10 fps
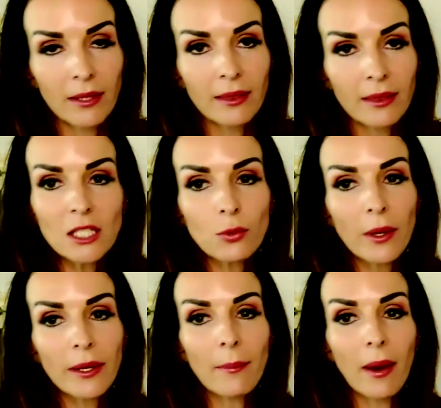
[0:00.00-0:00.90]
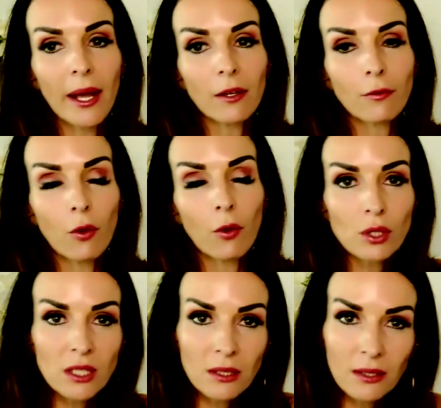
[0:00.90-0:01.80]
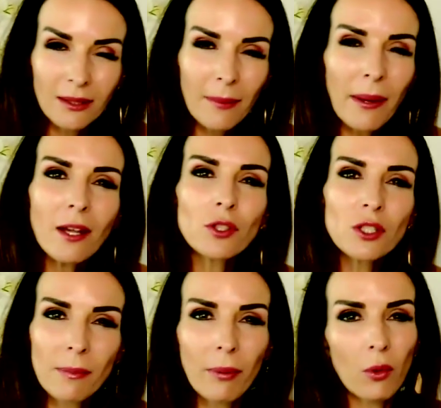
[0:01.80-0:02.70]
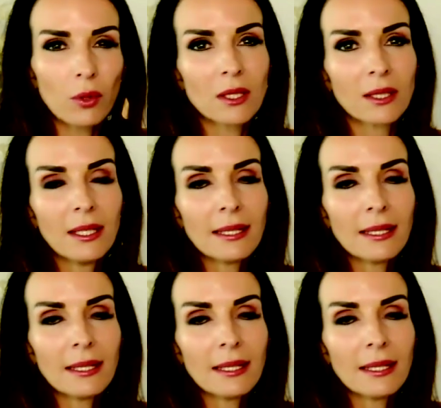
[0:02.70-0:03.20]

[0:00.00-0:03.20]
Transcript: This is where they're paying for support.